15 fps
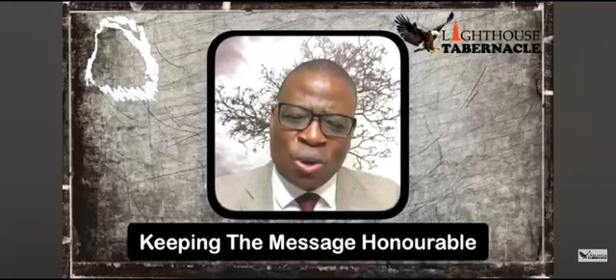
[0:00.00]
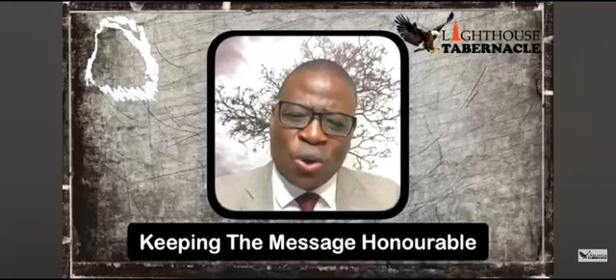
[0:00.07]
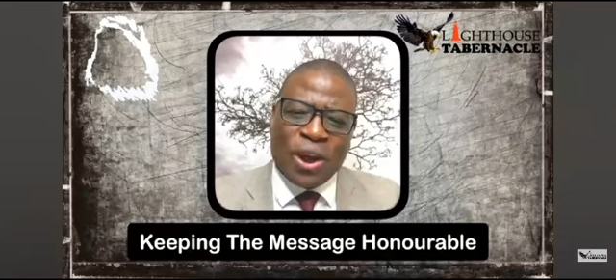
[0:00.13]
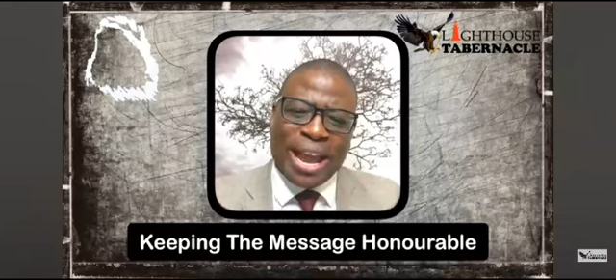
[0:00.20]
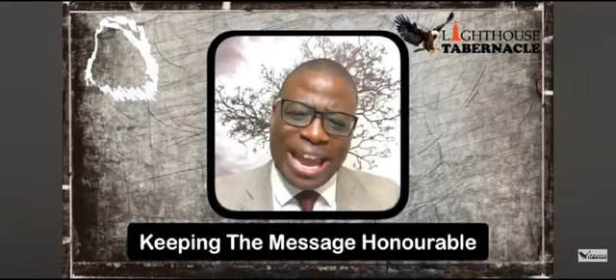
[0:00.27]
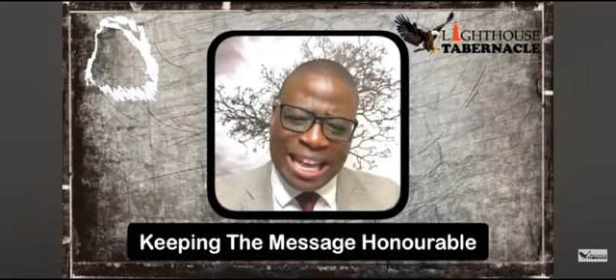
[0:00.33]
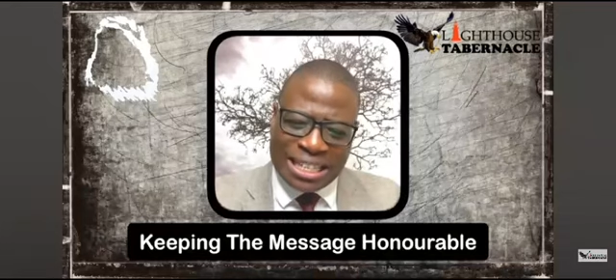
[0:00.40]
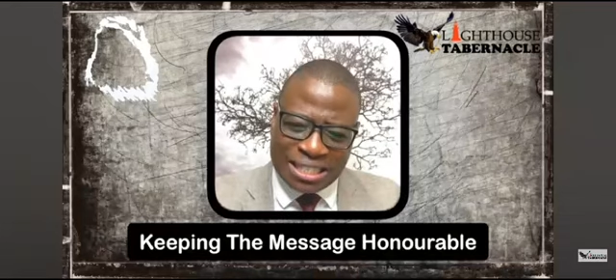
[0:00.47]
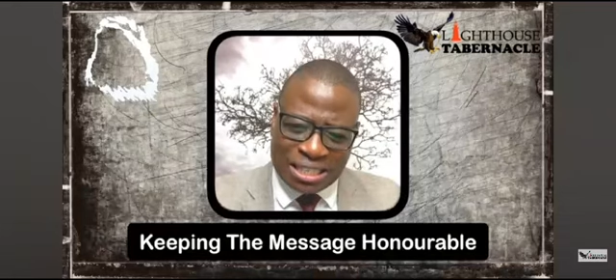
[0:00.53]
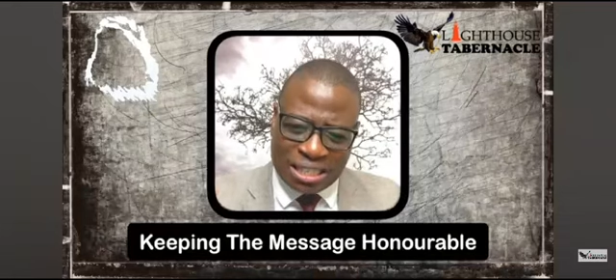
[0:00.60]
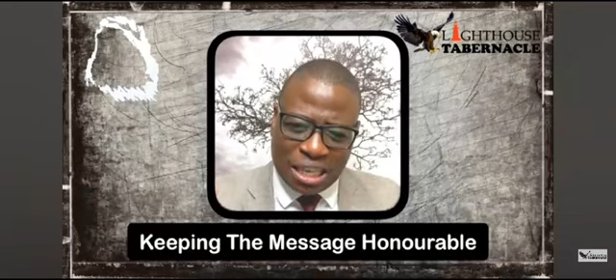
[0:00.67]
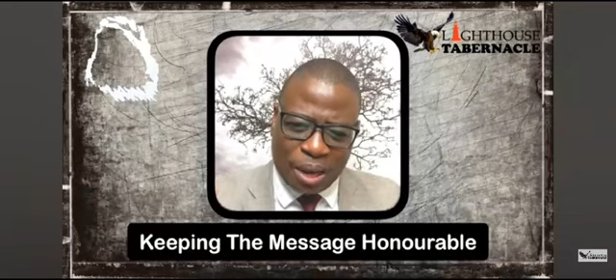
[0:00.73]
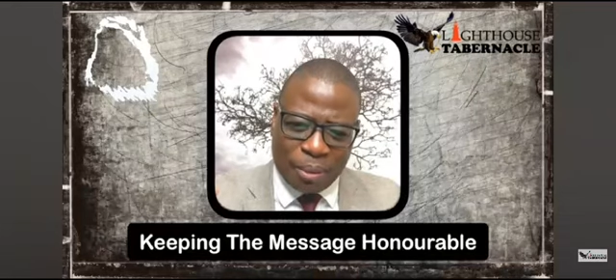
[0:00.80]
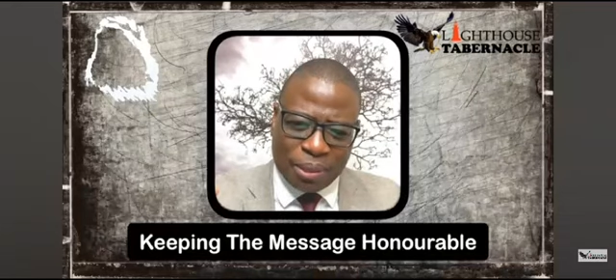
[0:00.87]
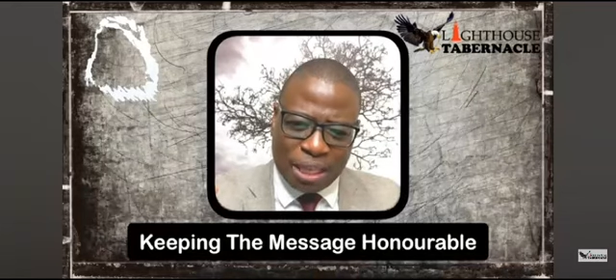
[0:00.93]
you
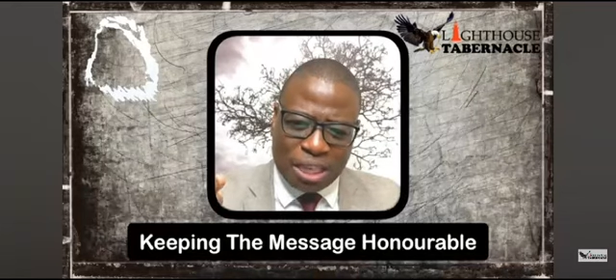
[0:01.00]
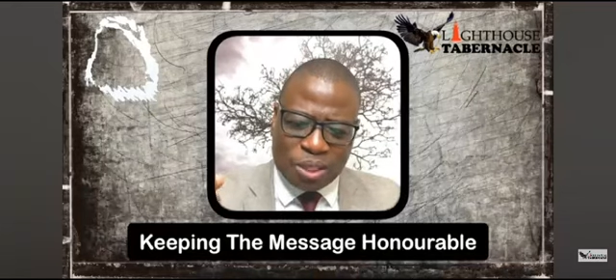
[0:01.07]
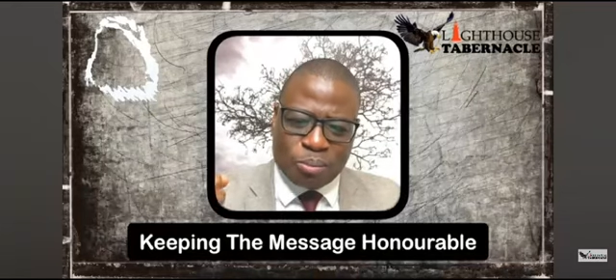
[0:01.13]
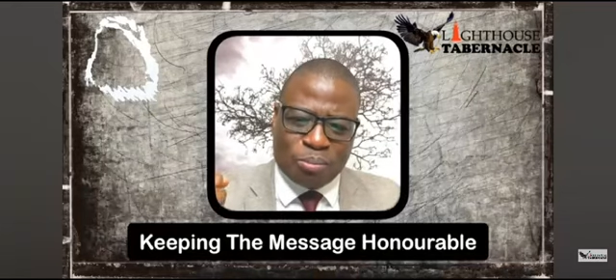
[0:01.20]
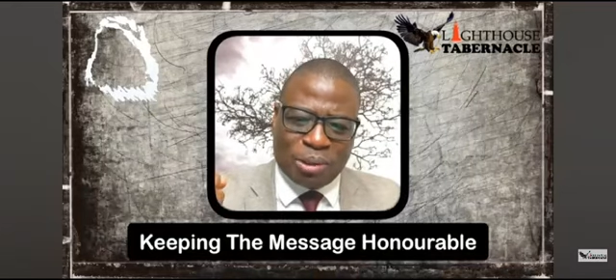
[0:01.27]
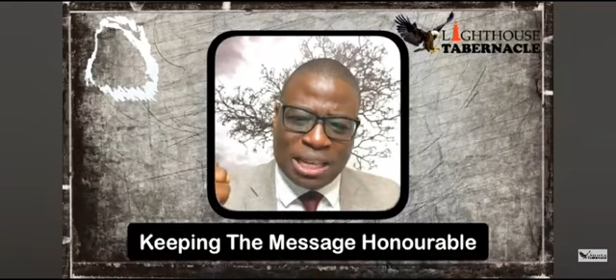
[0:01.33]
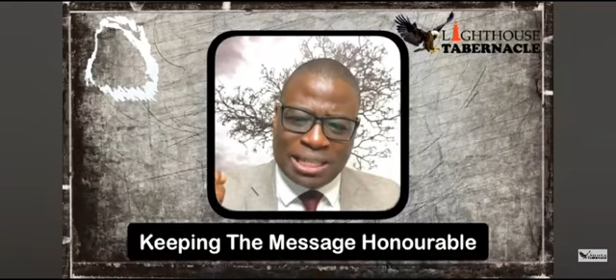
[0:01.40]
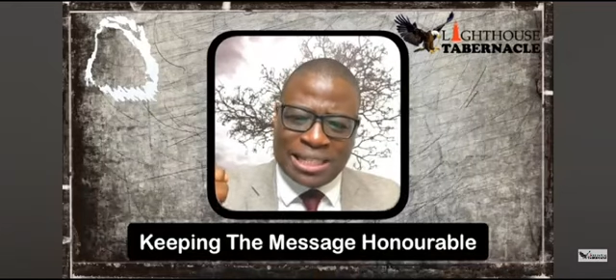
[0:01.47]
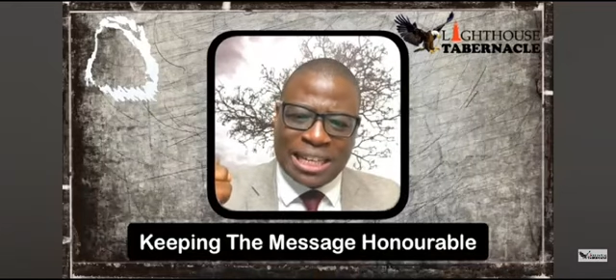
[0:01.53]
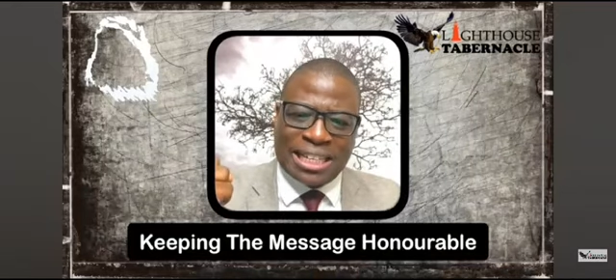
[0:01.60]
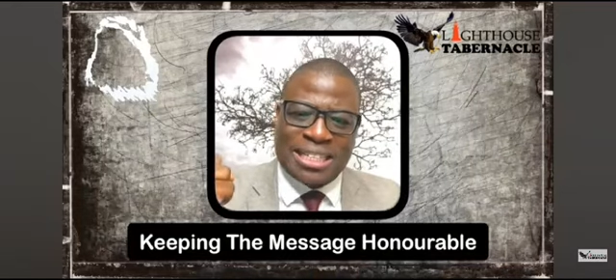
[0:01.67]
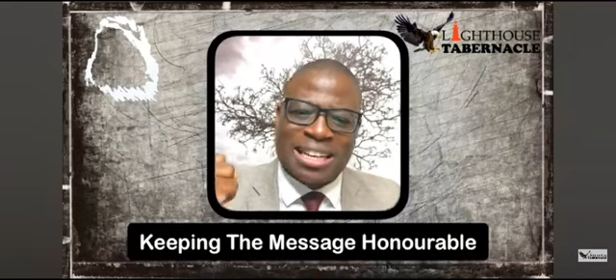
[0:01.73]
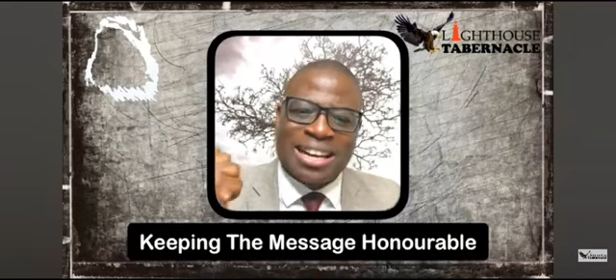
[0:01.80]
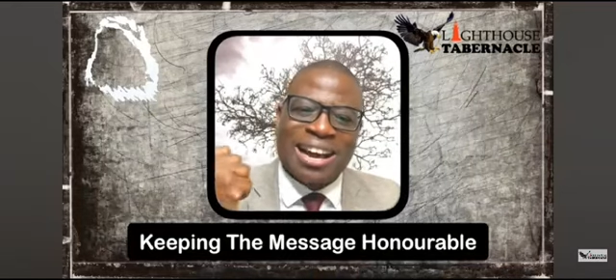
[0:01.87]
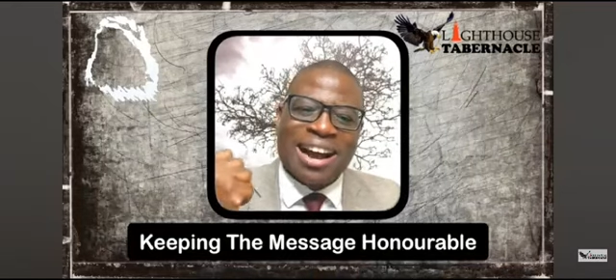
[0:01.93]
esteem this
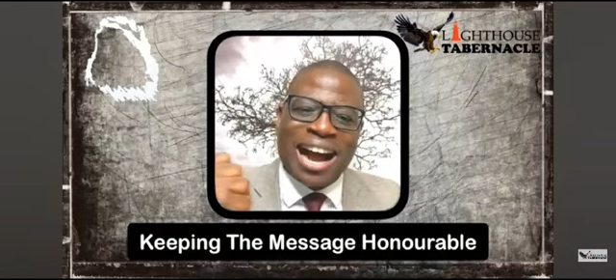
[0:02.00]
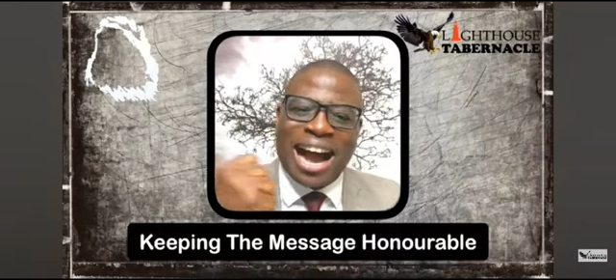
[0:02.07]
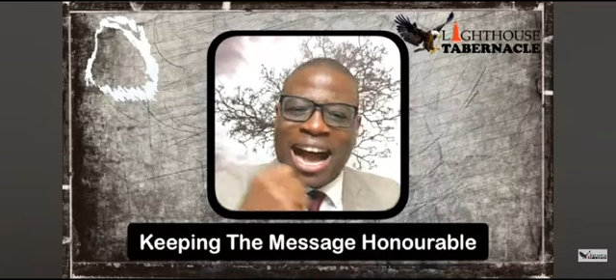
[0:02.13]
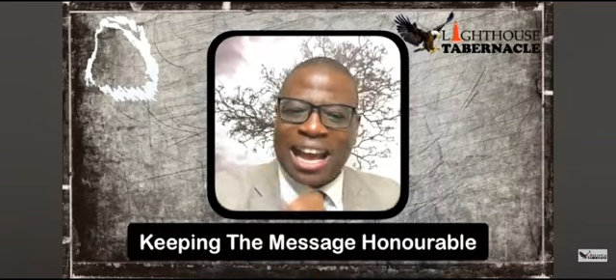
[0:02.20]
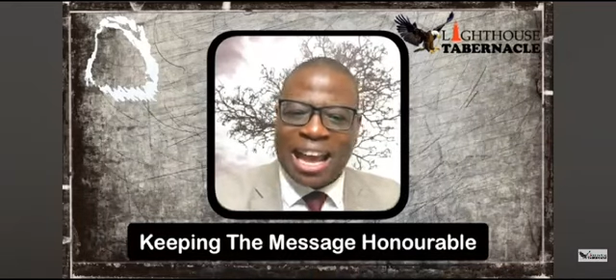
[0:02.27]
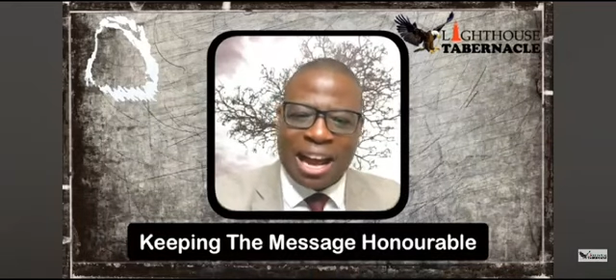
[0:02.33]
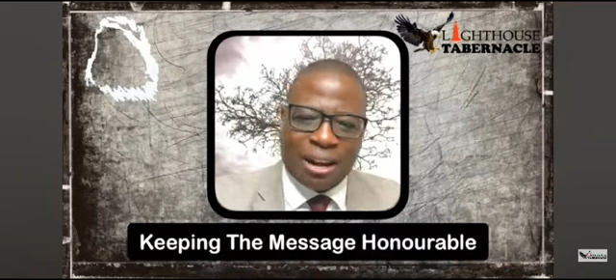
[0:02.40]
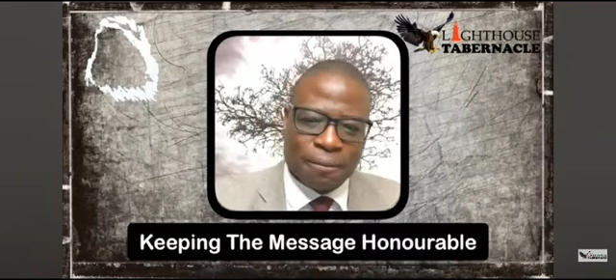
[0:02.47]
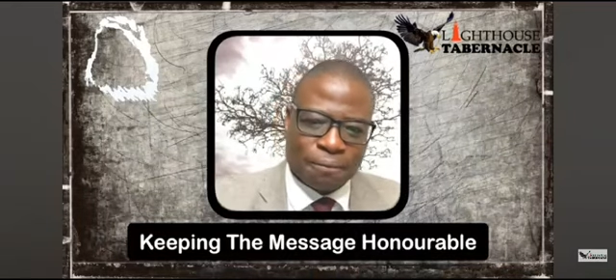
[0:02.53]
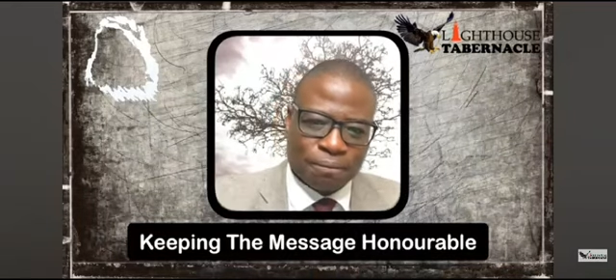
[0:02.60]
message higher.